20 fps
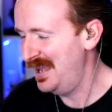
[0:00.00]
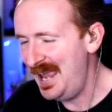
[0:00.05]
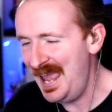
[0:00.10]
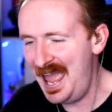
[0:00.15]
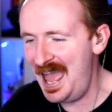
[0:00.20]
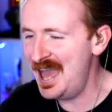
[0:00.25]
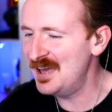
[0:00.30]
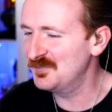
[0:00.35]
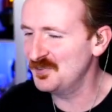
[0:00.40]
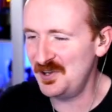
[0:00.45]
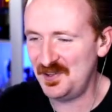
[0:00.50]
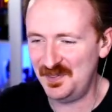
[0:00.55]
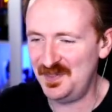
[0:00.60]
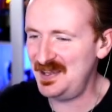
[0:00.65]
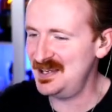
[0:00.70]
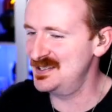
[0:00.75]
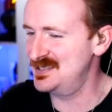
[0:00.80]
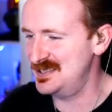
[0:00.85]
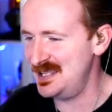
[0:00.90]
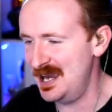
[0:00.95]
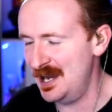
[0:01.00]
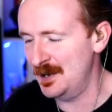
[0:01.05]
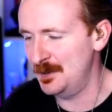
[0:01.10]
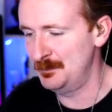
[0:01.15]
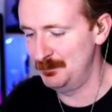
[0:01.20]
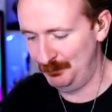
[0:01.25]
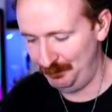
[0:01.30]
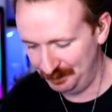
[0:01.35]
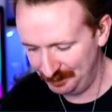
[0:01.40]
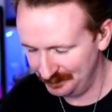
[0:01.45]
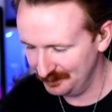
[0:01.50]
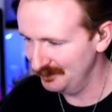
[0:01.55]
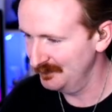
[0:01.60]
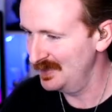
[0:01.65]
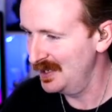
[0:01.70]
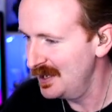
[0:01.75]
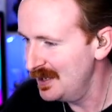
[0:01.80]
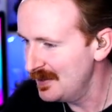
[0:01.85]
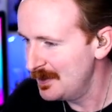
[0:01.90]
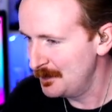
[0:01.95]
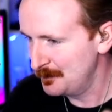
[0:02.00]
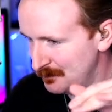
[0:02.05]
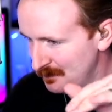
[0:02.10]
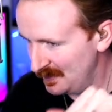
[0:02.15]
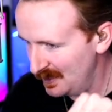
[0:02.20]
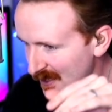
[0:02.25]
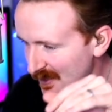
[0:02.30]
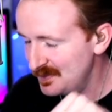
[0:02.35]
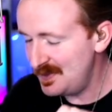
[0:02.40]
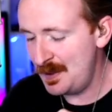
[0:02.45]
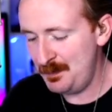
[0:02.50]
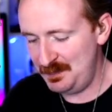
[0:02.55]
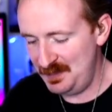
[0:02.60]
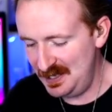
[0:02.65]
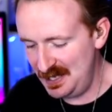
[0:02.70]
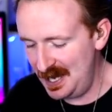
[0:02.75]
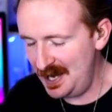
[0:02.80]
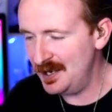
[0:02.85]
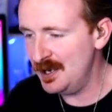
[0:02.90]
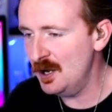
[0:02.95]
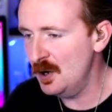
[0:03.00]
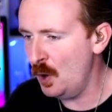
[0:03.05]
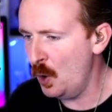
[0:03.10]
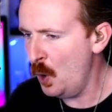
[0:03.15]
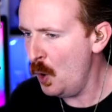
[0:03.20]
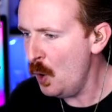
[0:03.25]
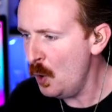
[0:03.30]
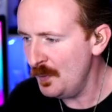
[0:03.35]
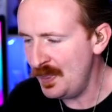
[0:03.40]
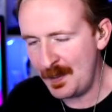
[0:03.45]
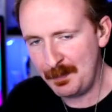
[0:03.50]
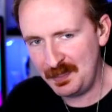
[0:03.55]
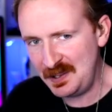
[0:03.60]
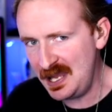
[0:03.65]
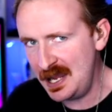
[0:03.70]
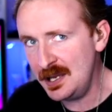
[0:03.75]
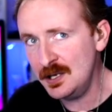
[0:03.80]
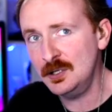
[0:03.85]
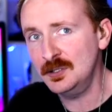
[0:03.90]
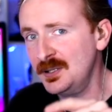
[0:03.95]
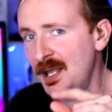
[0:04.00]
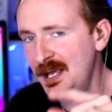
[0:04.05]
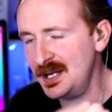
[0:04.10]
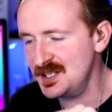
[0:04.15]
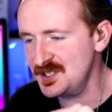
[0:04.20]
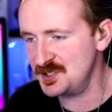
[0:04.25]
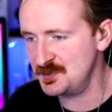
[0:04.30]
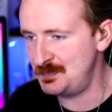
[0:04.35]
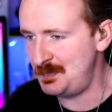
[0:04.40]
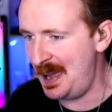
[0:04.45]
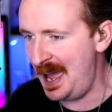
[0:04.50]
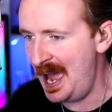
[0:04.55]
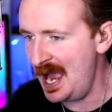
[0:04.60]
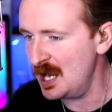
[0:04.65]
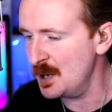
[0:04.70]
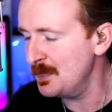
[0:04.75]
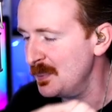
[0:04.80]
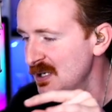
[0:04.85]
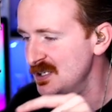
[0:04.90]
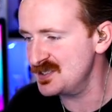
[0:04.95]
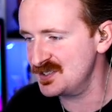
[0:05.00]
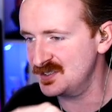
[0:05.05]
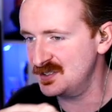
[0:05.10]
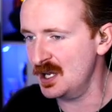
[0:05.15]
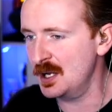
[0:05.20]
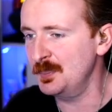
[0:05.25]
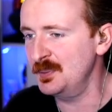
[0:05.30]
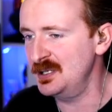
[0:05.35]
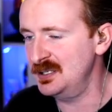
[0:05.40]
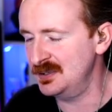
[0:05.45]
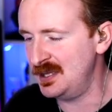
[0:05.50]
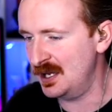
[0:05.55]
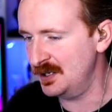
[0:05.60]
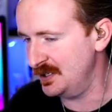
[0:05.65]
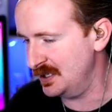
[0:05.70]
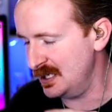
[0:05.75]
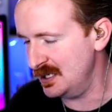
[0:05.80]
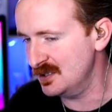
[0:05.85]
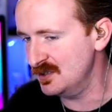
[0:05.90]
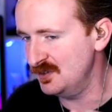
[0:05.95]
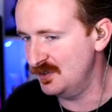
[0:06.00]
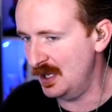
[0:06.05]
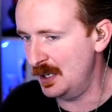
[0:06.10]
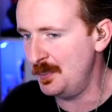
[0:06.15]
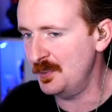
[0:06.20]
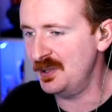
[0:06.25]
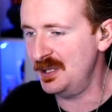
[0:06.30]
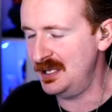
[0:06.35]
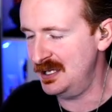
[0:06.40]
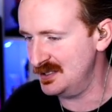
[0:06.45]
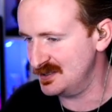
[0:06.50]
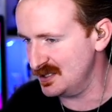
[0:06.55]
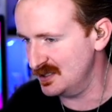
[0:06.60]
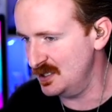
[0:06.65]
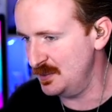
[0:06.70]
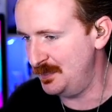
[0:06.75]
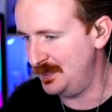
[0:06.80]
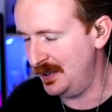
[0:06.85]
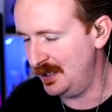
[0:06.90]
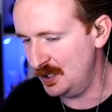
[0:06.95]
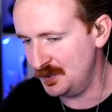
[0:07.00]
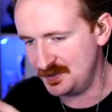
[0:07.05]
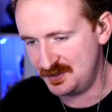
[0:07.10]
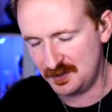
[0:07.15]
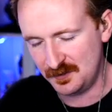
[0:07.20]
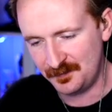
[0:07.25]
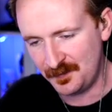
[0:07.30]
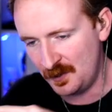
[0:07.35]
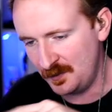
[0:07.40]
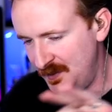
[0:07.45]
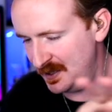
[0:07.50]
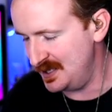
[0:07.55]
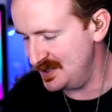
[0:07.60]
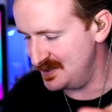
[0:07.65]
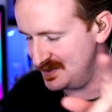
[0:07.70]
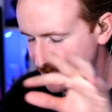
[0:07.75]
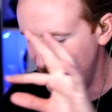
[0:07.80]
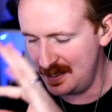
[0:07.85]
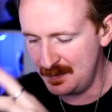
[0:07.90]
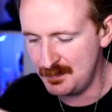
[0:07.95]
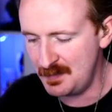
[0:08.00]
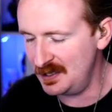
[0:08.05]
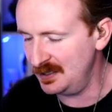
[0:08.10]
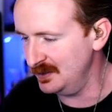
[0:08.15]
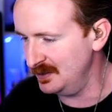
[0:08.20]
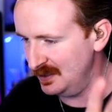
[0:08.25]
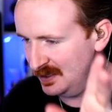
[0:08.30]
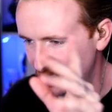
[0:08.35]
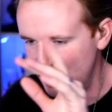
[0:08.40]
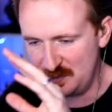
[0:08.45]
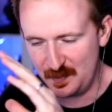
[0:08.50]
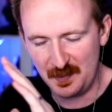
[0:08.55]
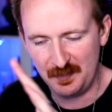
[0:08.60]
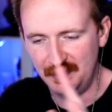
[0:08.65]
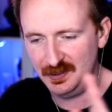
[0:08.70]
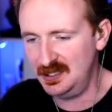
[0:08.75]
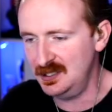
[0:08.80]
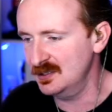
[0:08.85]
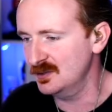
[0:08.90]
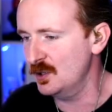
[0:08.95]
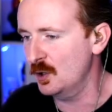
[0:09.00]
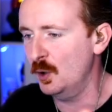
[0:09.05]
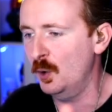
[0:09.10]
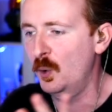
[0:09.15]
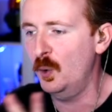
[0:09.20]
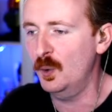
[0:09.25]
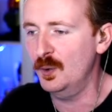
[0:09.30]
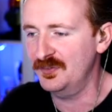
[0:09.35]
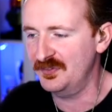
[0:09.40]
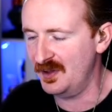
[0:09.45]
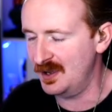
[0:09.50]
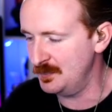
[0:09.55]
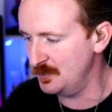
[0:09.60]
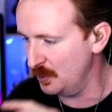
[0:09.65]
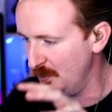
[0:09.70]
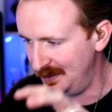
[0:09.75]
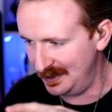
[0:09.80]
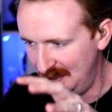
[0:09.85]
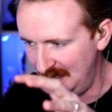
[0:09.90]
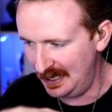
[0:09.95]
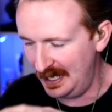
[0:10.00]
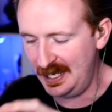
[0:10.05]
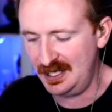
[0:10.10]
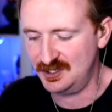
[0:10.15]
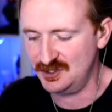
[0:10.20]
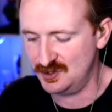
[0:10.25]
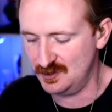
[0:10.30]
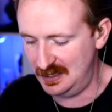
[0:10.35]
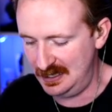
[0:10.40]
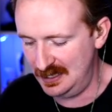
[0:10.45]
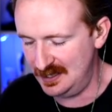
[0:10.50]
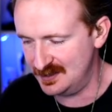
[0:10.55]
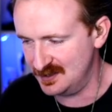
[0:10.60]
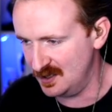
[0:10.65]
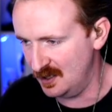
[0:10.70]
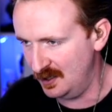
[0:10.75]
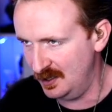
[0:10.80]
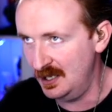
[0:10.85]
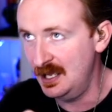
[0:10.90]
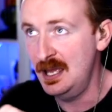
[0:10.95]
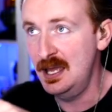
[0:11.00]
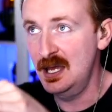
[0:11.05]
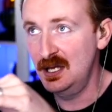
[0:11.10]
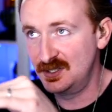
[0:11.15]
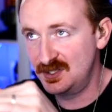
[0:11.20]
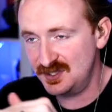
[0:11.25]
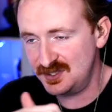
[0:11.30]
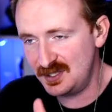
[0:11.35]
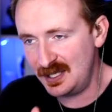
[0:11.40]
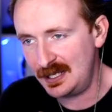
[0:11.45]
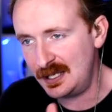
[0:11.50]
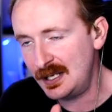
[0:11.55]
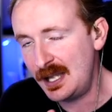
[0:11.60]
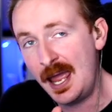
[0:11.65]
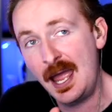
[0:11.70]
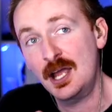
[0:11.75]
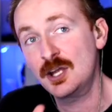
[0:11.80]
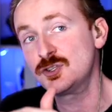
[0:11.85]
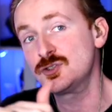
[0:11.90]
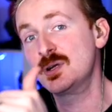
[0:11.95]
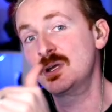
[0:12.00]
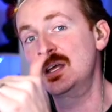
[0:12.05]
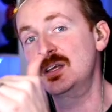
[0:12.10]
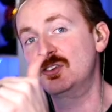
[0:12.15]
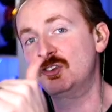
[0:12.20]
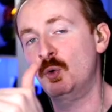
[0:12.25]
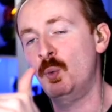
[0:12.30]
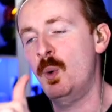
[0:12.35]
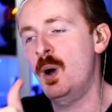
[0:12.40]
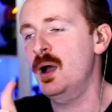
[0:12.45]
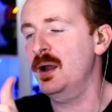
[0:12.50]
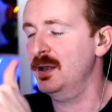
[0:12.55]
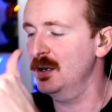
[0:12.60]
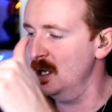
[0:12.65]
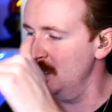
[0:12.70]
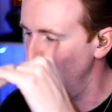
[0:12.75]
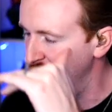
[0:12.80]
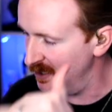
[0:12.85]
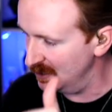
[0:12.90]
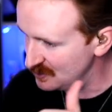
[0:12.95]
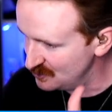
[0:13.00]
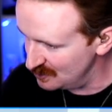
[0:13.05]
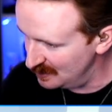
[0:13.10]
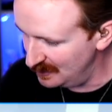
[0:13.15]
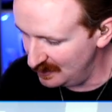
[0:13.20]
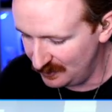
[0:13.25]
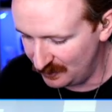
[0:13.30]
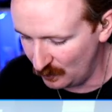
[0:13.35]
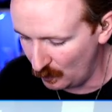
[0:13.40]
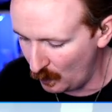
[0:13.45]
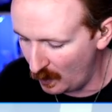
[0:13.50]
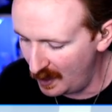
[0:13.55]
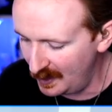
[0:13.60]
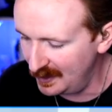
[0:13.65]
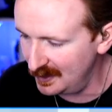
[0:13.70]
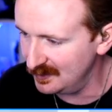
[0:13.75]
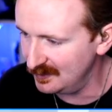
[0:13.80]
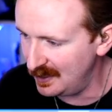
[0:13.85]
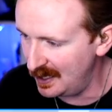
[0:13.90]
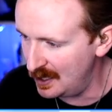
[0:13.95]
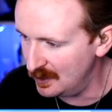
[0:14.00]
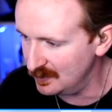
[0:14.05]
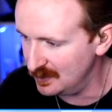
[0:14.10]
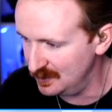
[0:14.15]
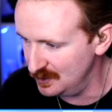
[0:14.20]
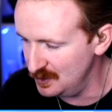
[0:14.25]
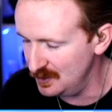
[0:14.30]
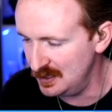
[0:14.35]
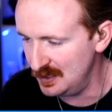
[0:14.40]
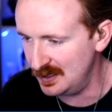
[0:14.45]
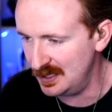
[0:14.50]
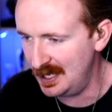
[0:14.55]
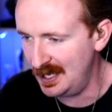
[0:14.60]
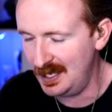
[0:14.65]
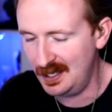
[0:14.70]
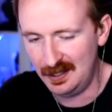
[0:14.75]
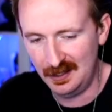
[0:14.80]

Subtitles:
Everything's there. That piano, oh, that piano line is back, but it's doubling down. You're getting double the hits on the piano. It's still following that same melody it's been playing the whole time, but we're getting extra hits on it. Just like an extra hit to walk it up, an extra hit to walk it down. Can you hear that?